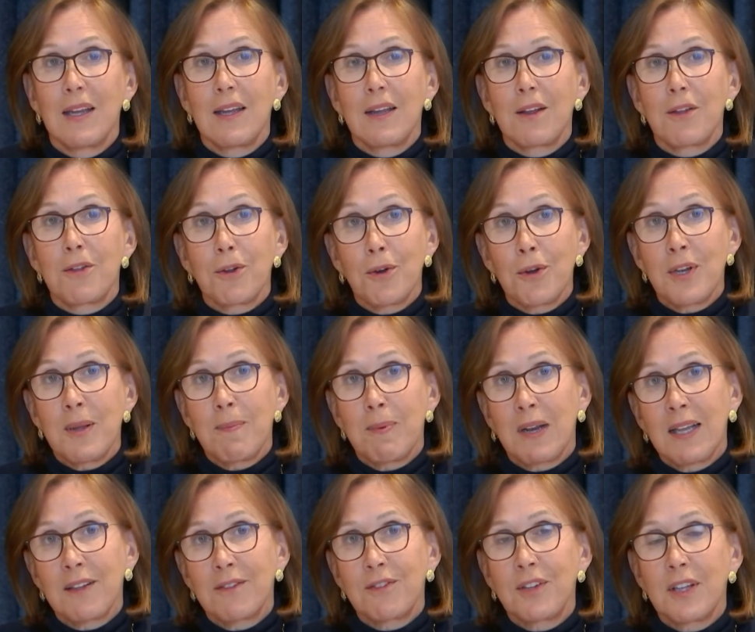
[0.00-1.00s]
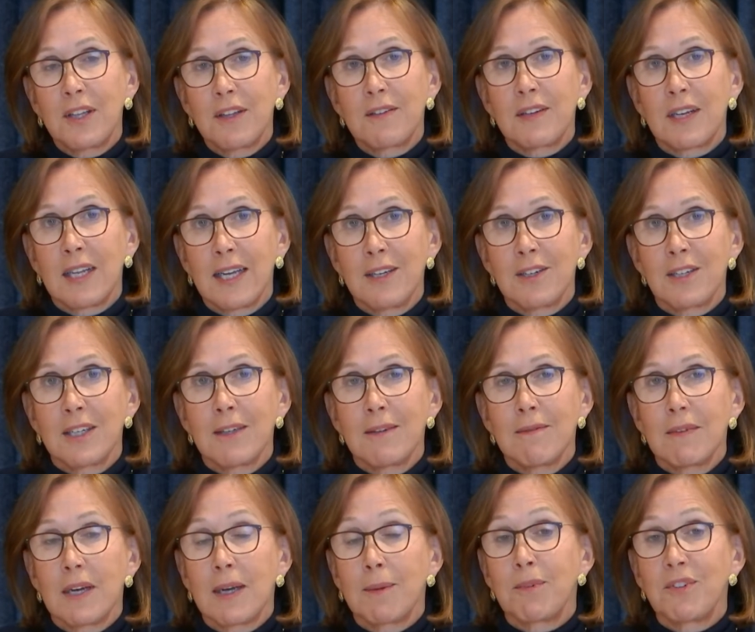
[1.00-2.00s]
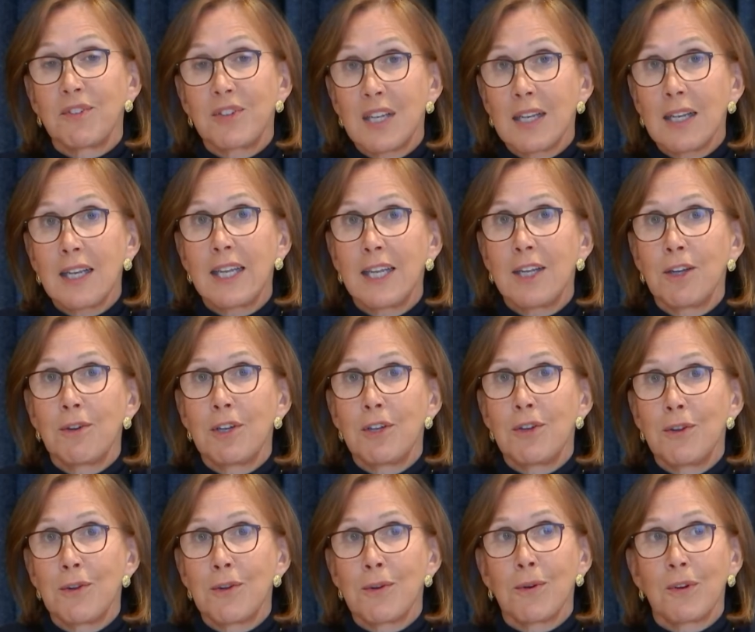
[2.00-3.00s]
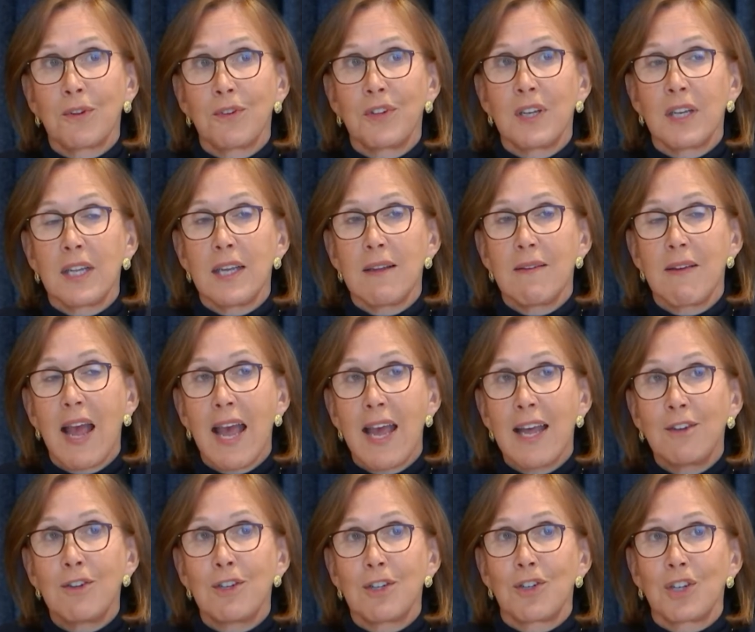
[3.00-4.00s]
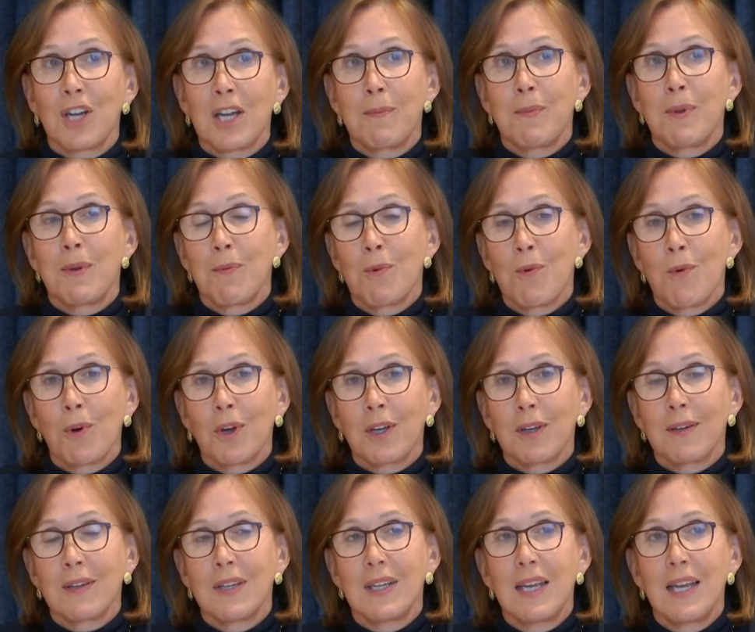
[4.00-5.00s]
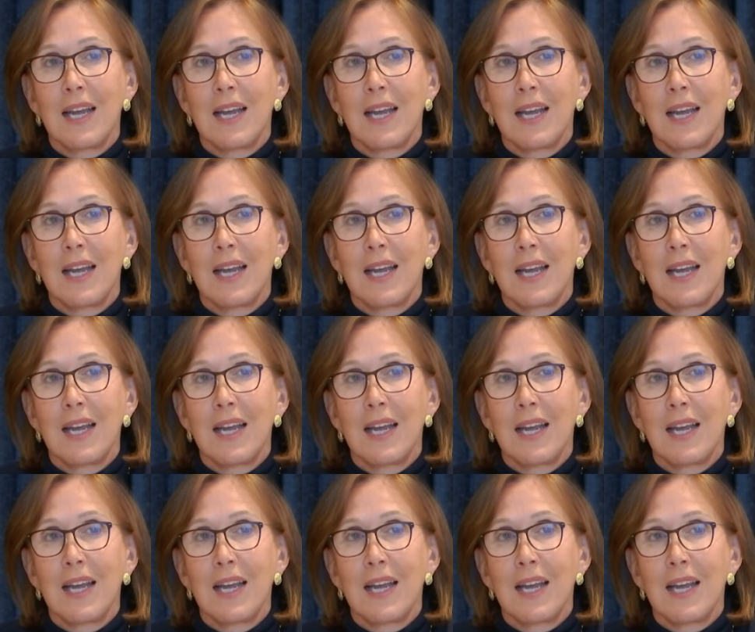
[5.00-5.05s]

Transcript: 30 plus years later, I'm still here in New York City and at JP Morgan,